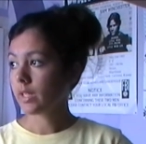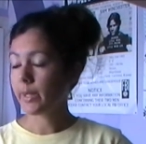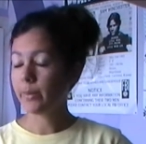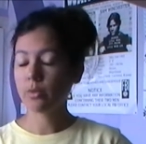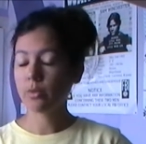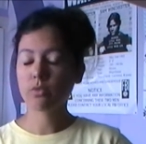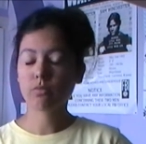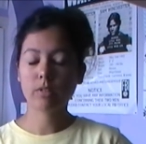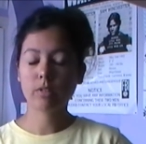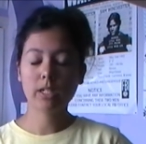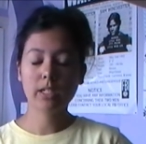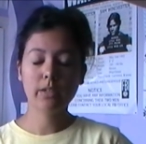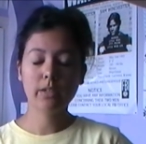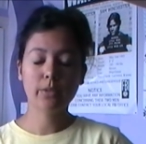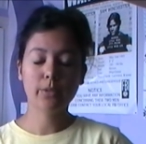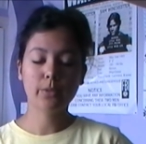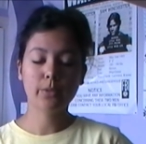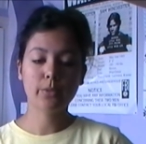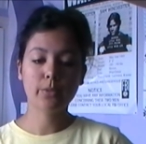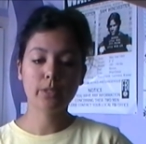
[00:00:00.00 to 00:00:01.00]
It was really
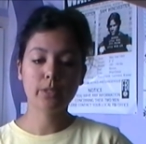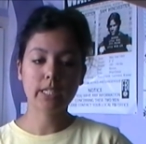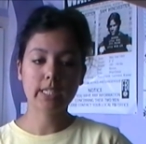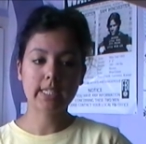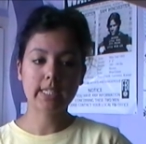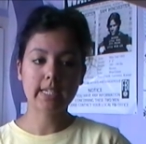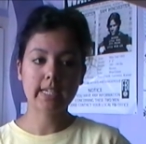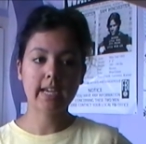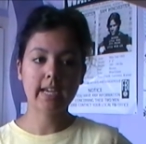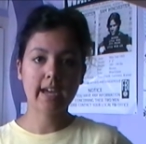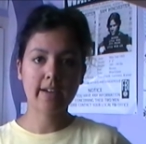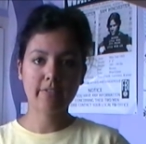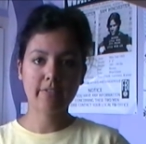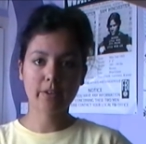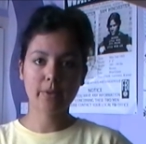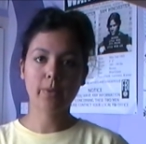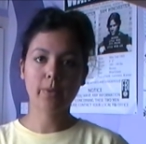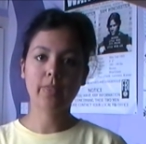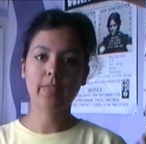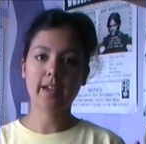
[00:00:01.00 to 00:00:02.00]
cool to see
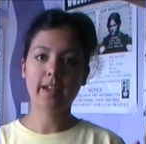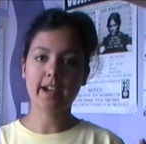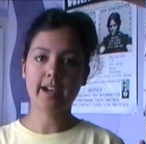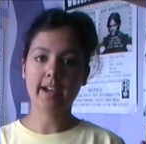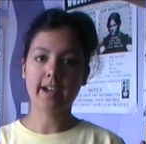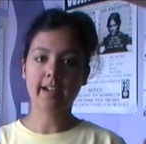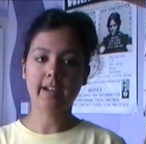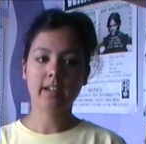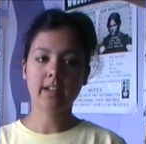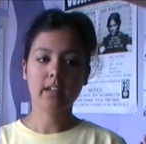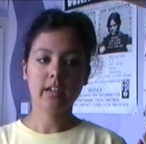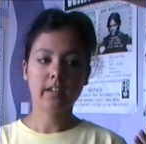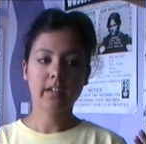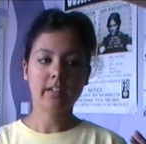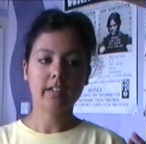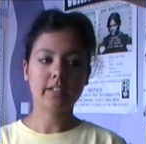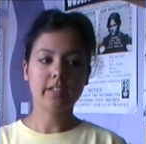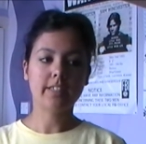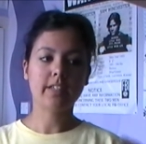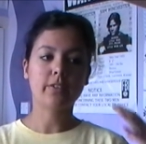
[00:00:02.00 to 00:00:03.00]
everyone there
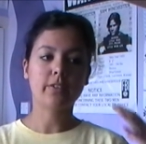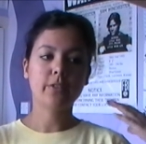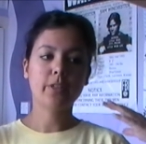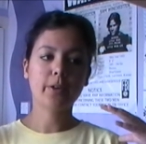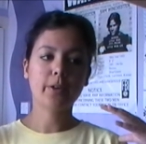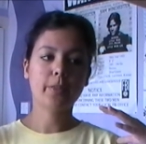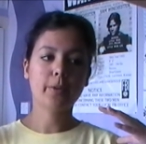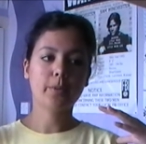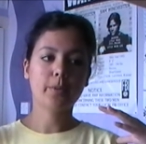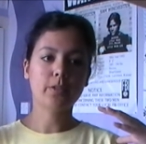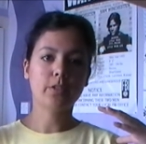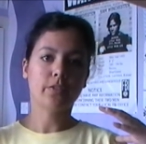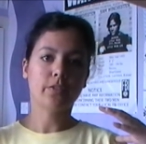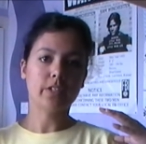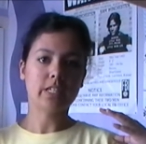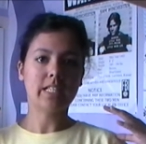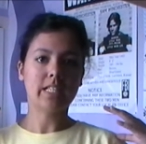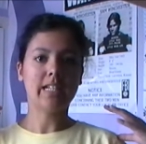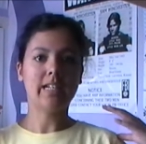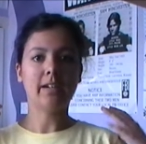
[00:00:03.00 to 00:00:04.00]
because although there was
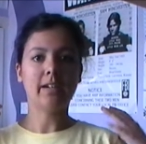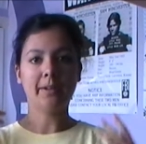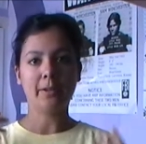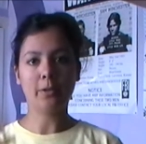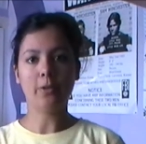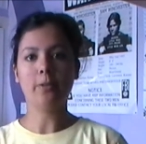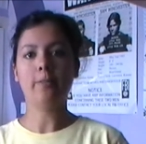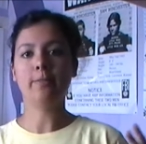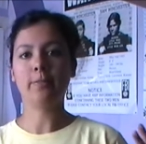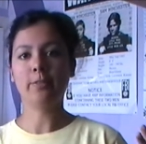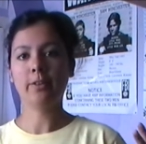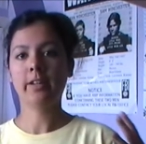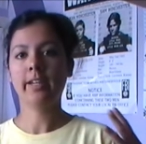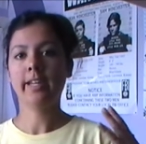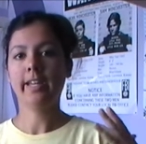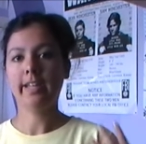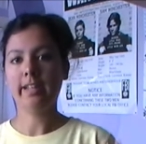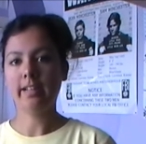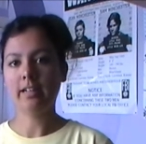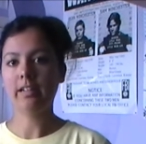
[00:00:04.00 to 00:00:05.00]
obviously a lot of
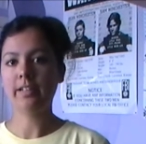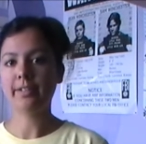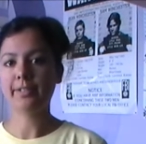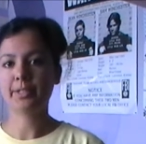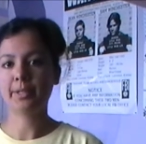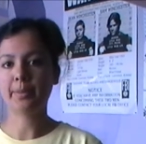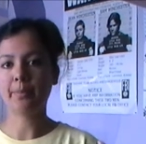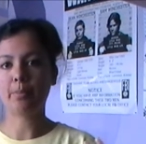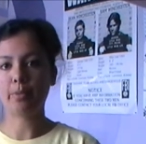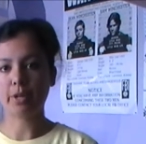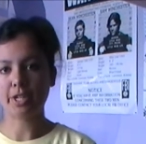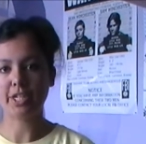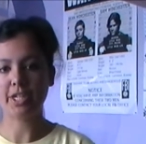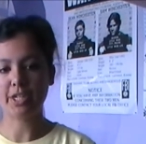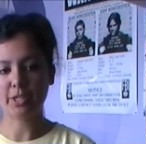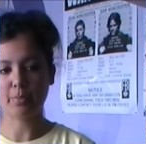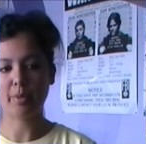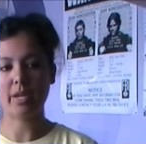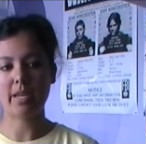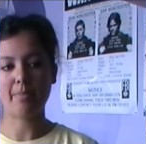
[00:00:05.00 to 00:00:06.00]
English and
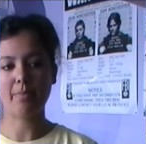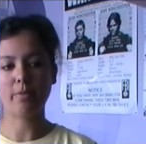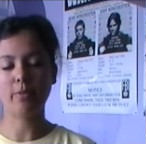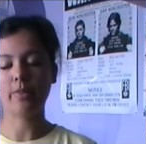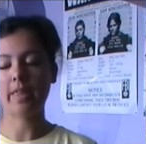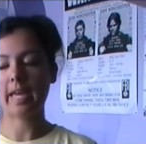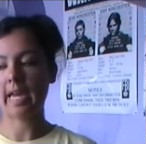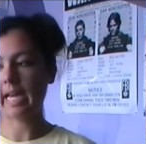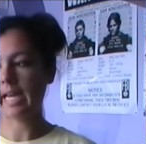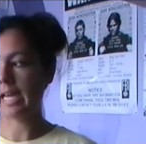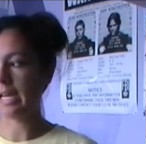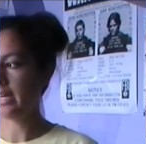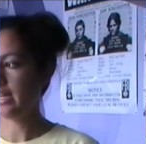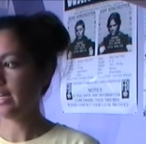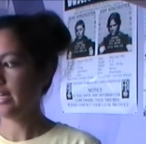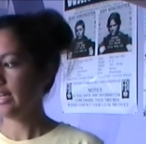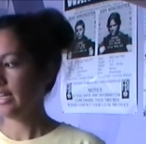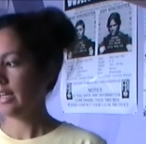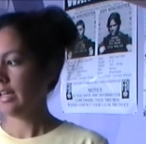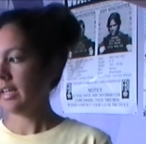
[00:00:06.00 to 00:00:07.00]
British people there,
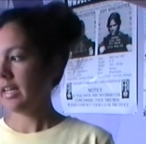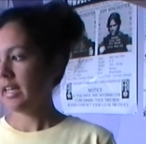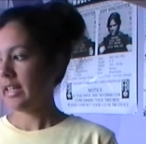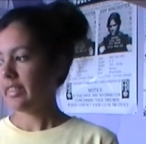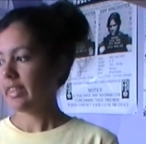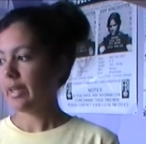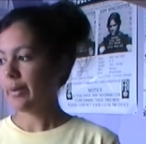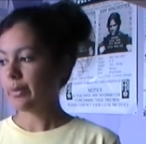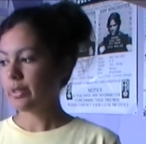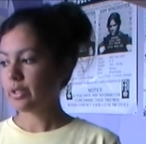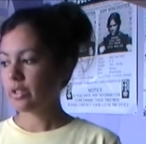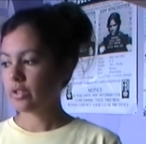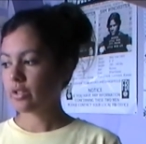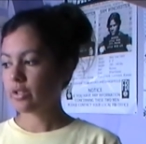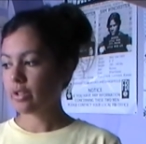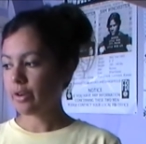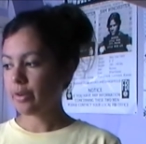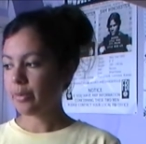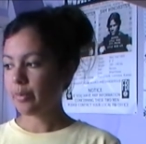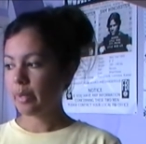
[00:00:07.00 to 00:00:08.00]
there was just
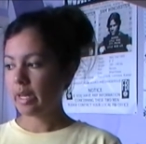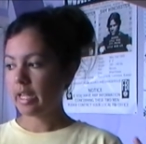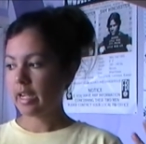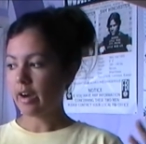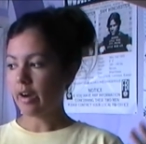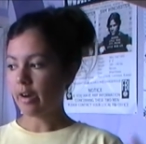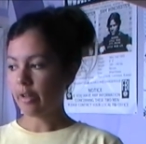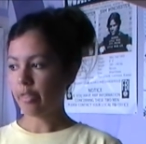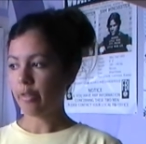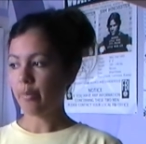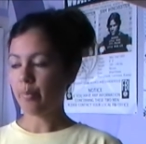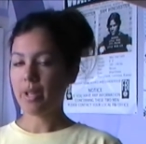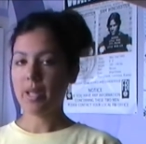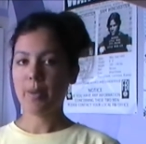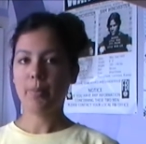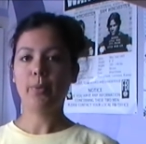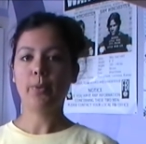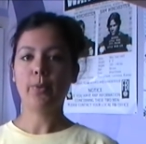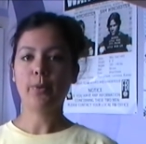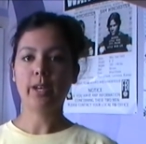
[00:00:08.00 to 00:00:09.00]
so many other
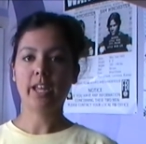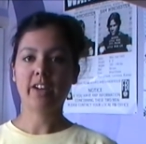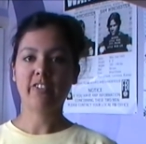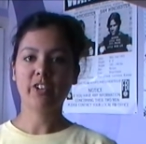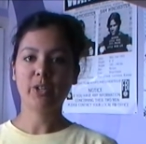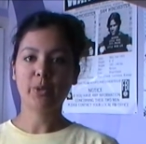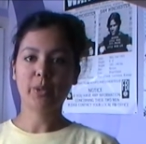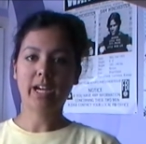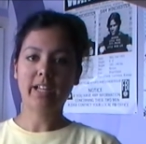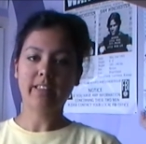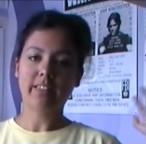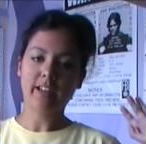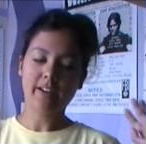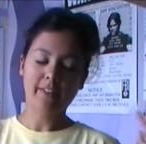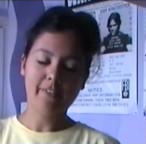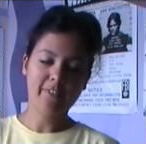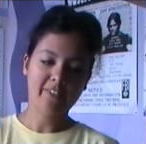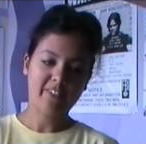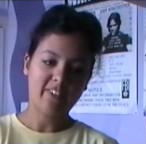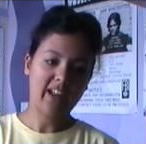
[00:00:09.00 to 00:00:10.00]
people and everyone had
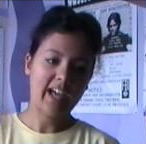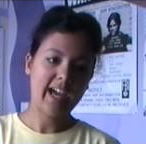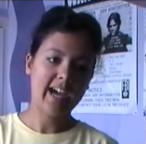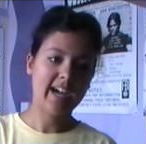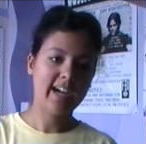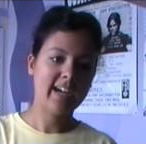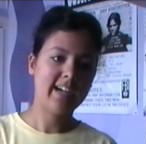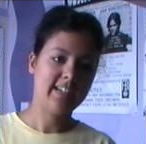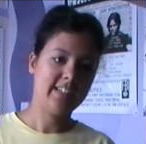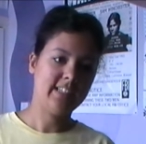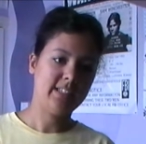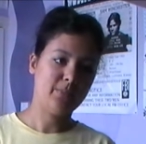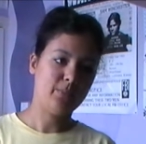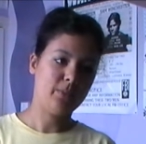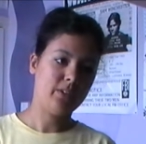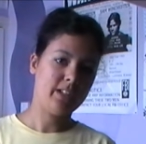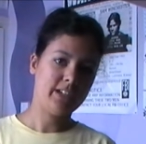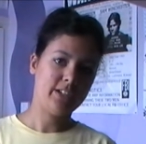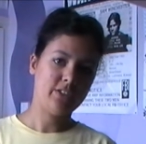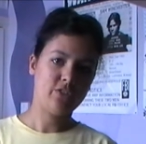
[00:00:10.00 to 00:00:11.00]
their flags and
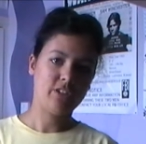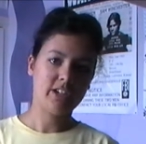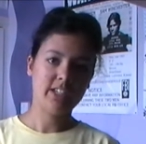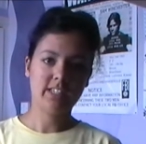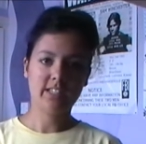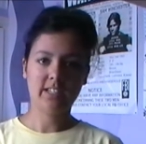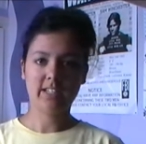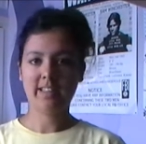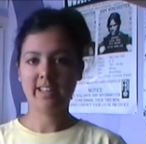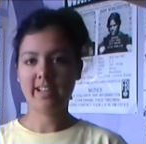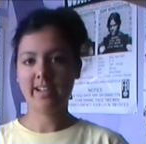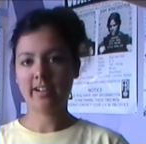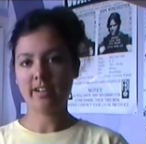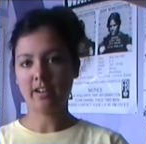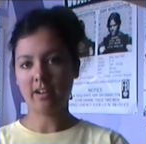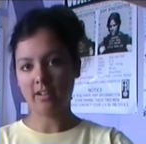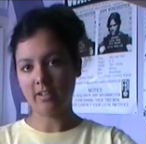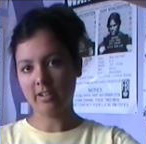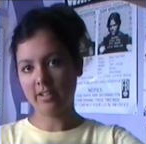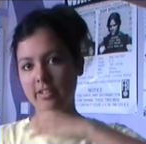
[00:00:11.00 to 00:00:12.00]
were like dressed in their
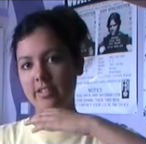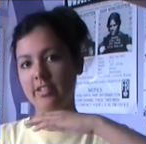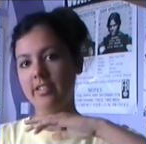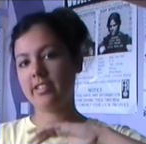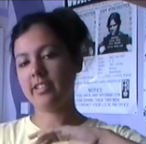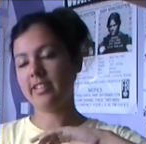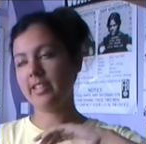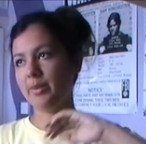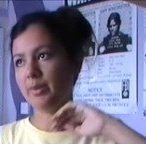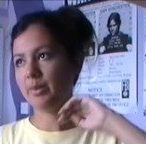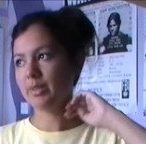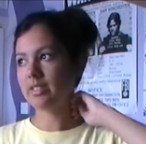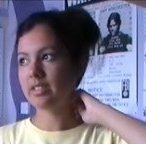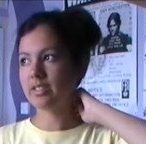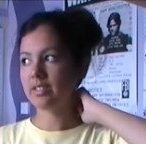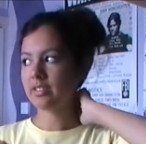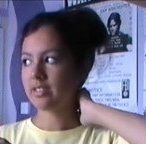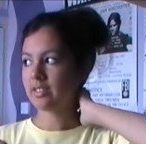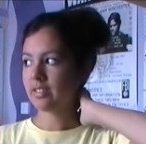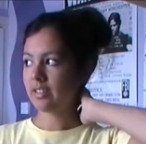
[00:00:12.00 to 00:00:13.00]
colours and it
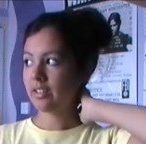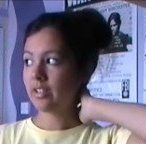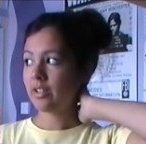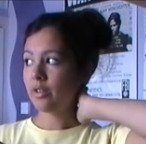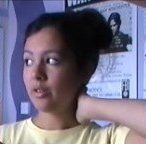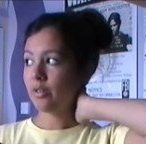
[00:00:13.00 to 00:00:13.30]
was